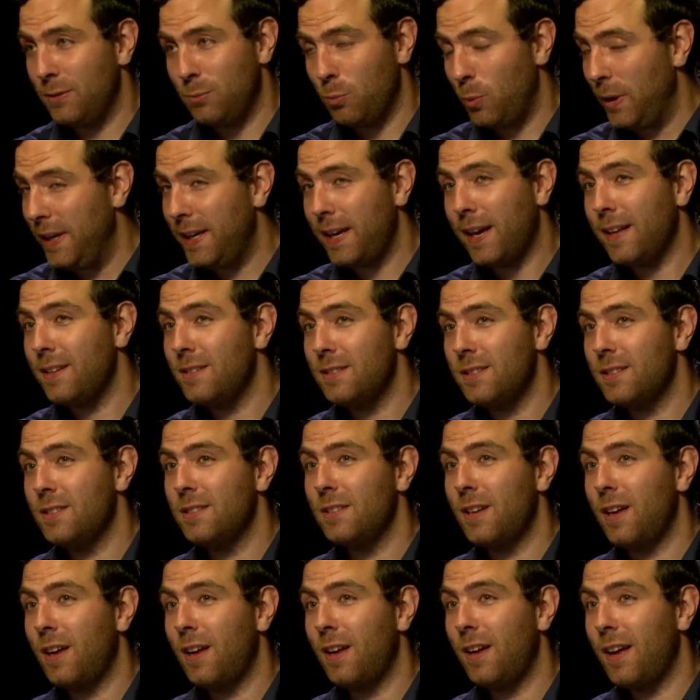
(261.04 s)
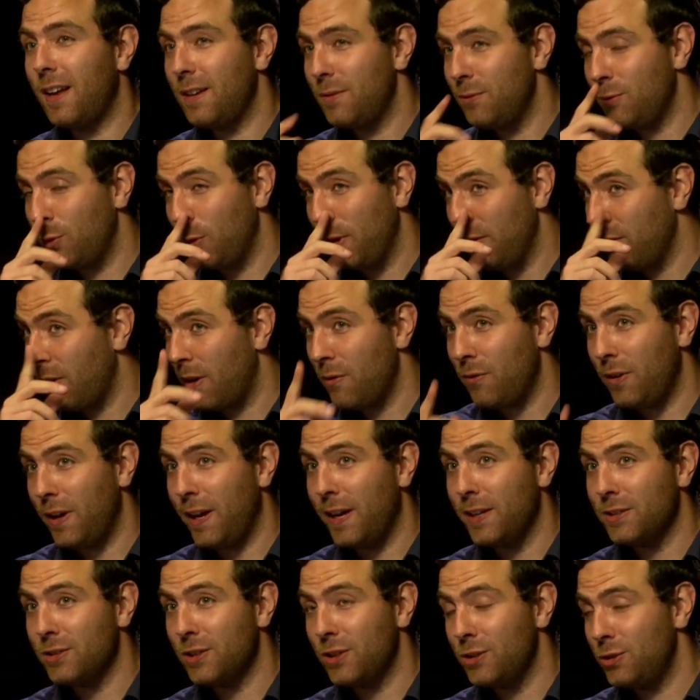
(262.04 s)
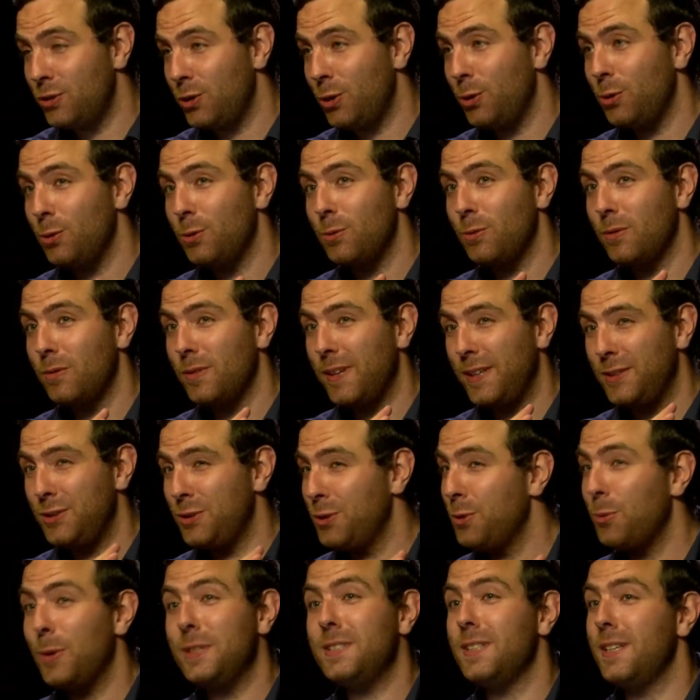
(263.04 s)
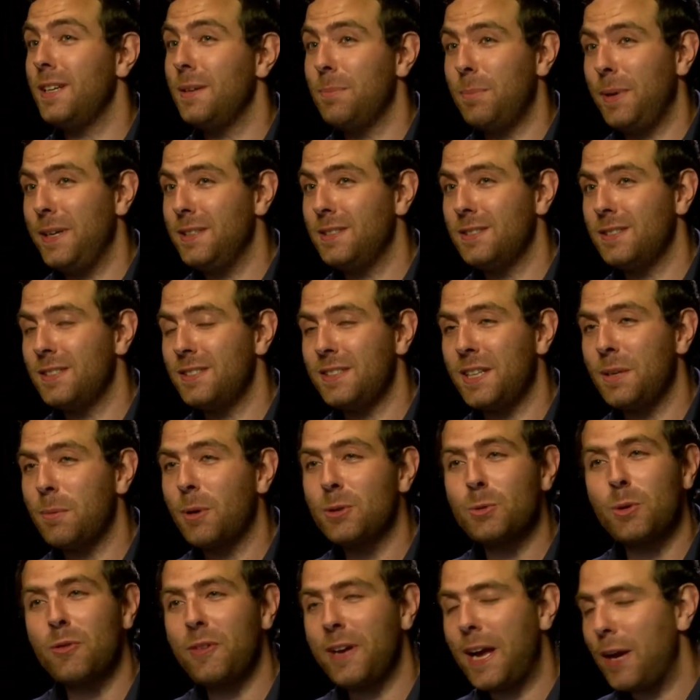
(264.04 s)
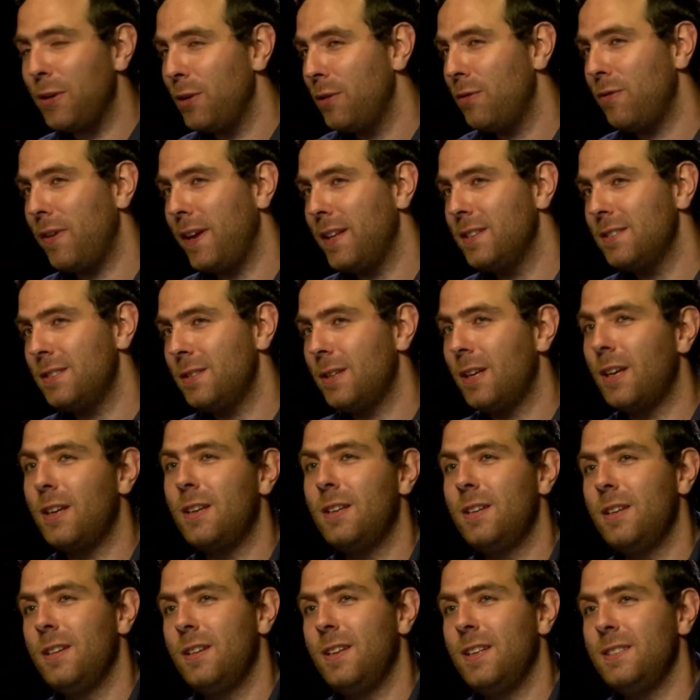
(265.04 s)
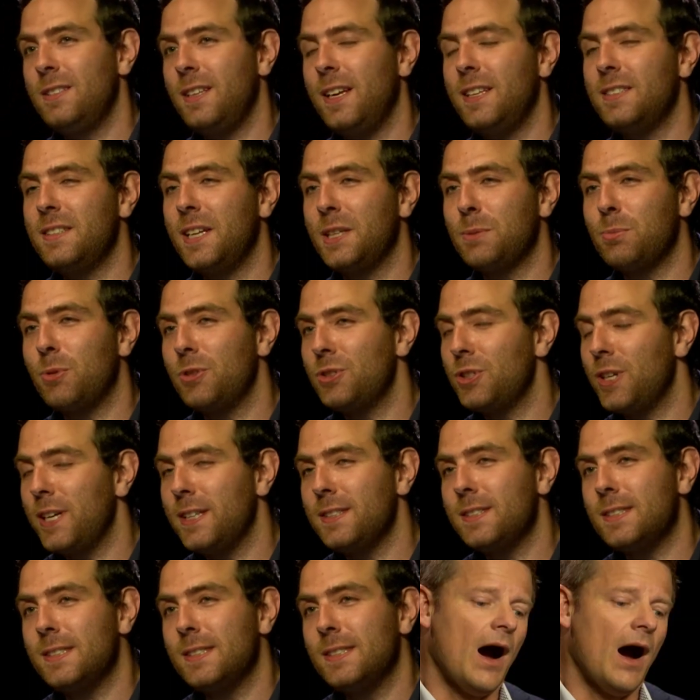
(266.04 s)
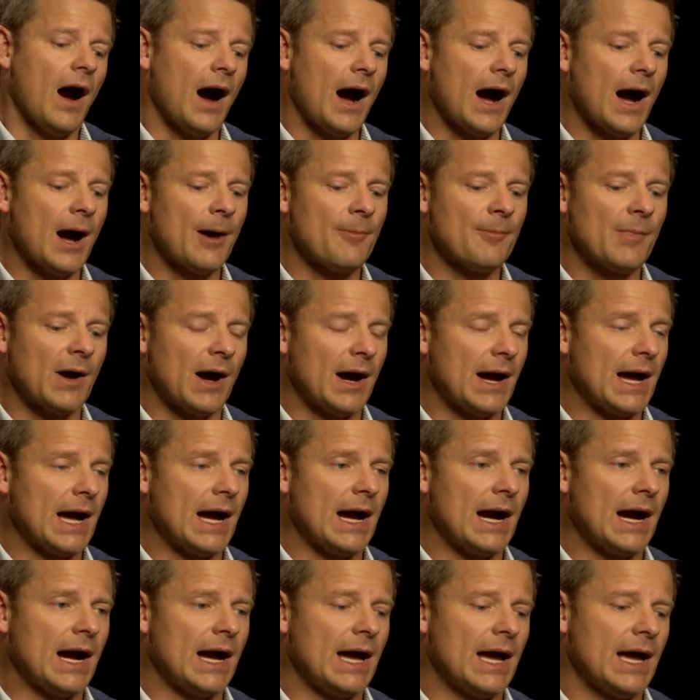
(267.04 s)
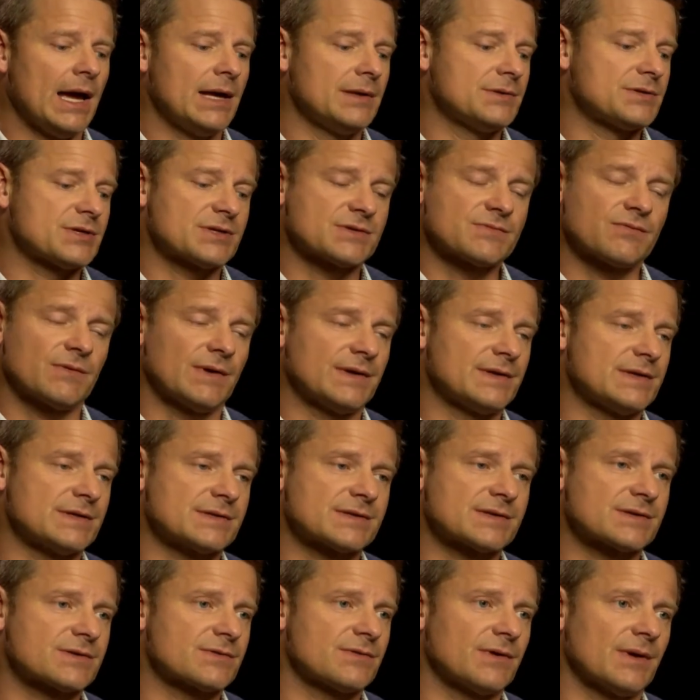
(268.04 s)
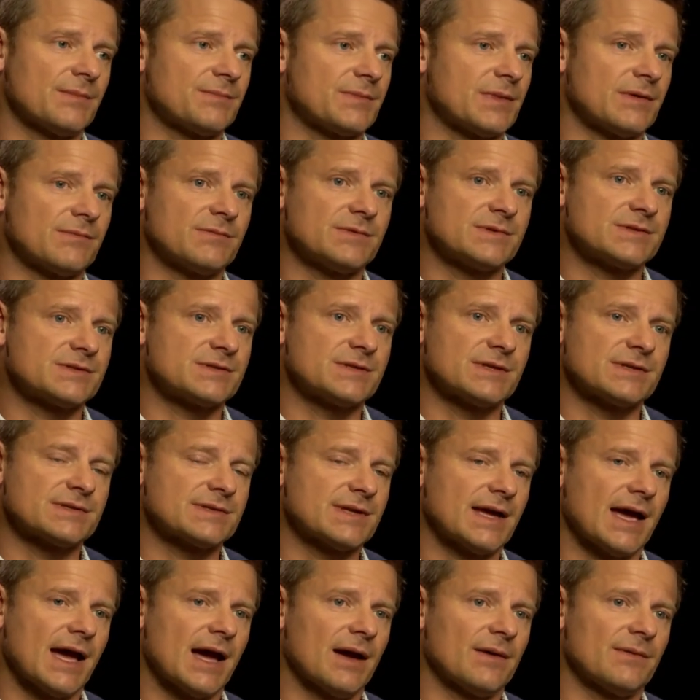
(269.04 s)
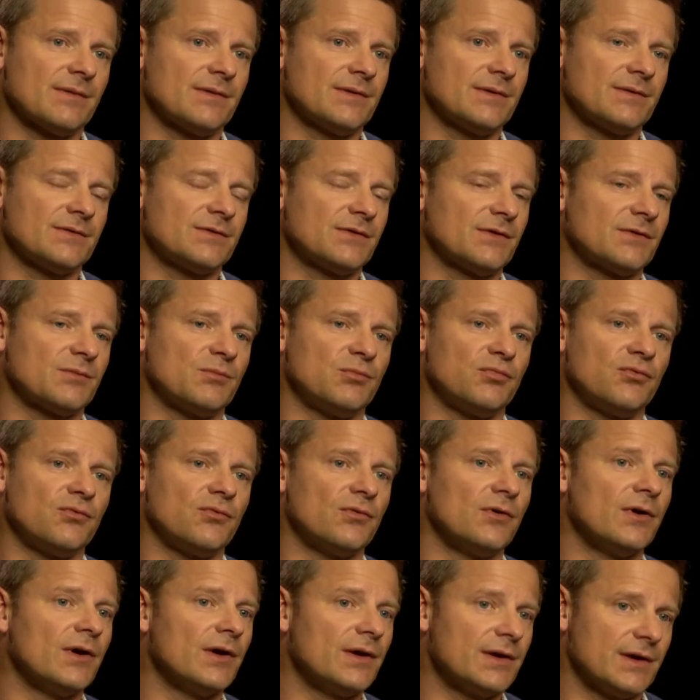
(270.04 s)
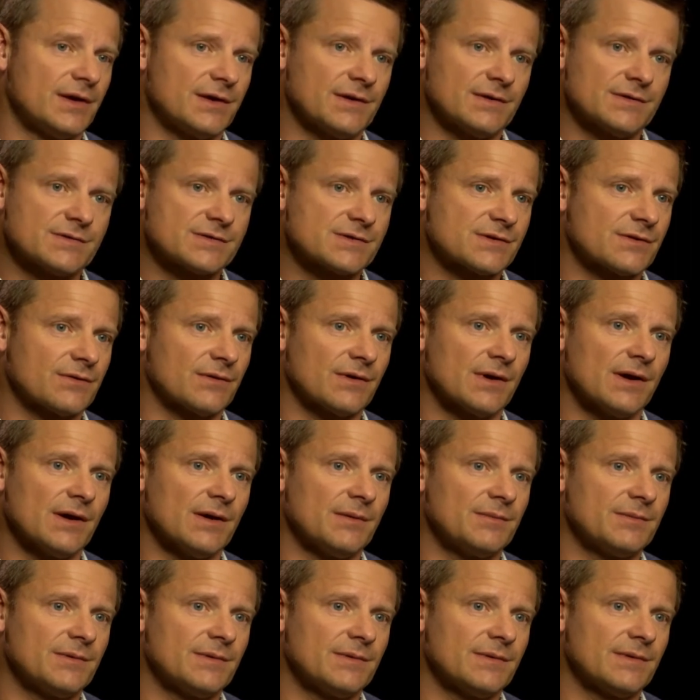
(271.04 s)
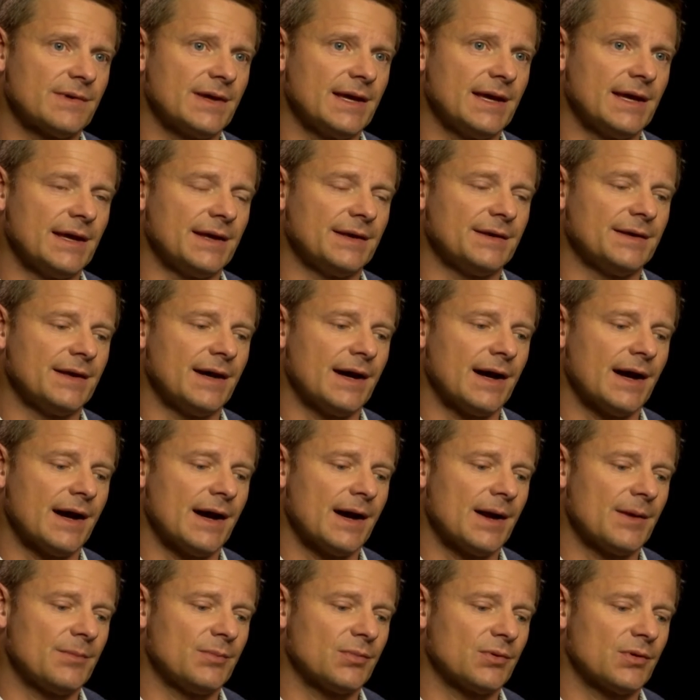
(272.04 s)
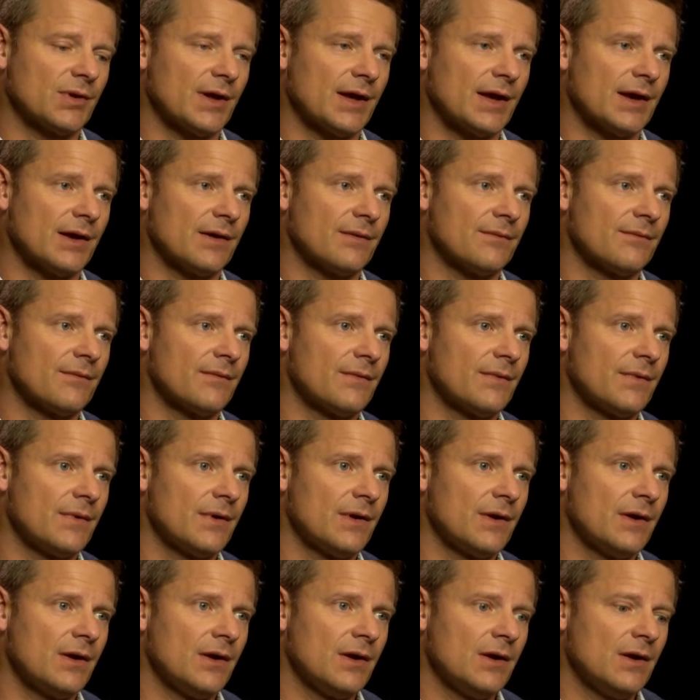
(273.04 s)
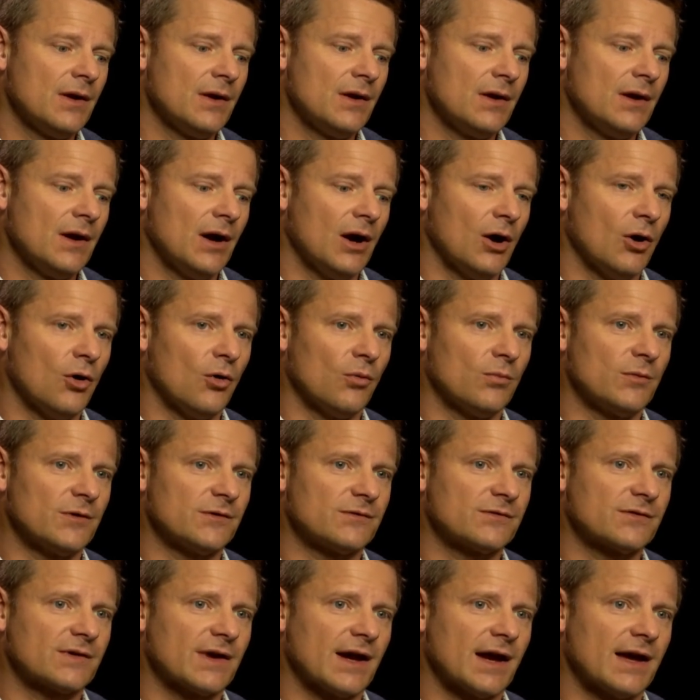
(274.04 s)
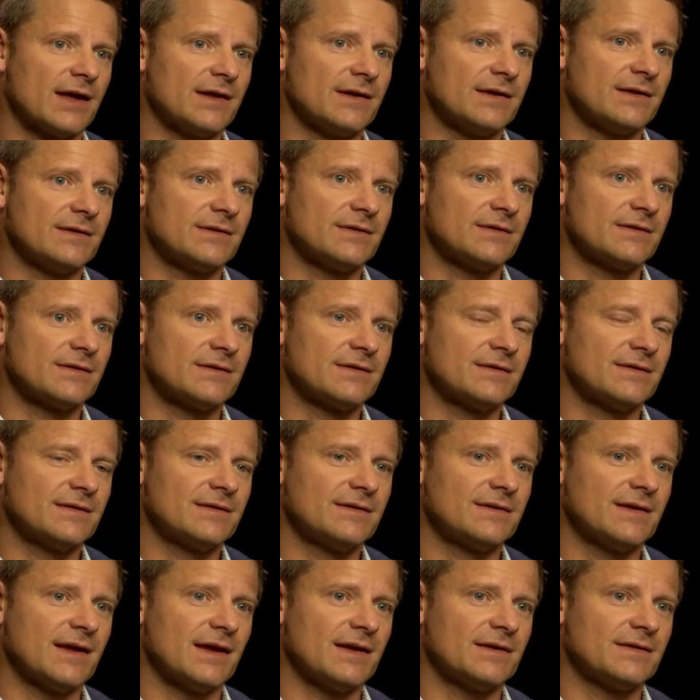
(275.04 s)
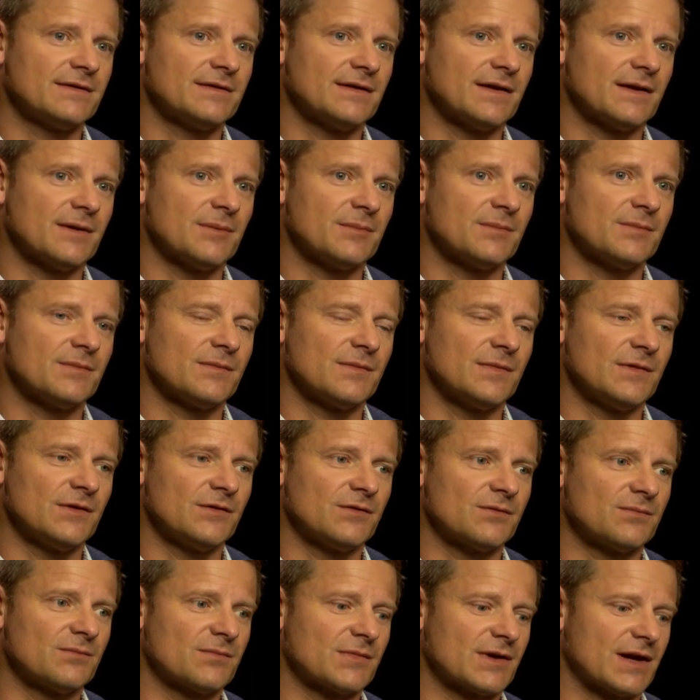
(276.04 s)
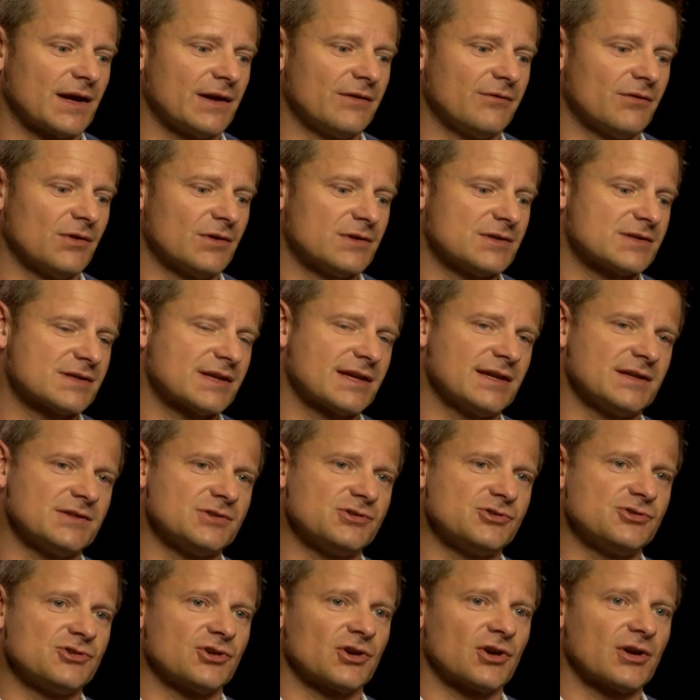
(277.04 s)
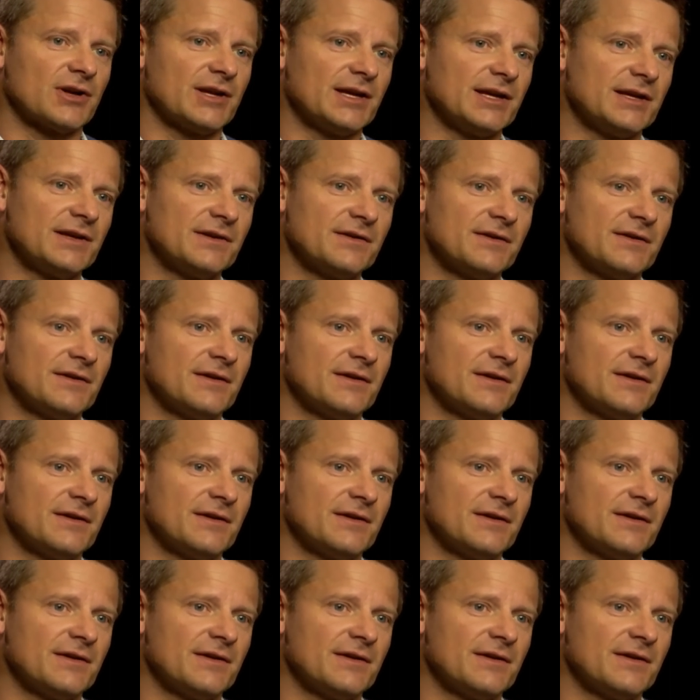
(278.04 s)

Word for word: Weekend and uh, and 45 Years are two exquisite pieces of cinema. I was wondering how you fit into into his next project. Um, I, I just read this script that was just it's just brilliant script, and uh, I play a, a homeless guy that that um, is kind of on this kid's journey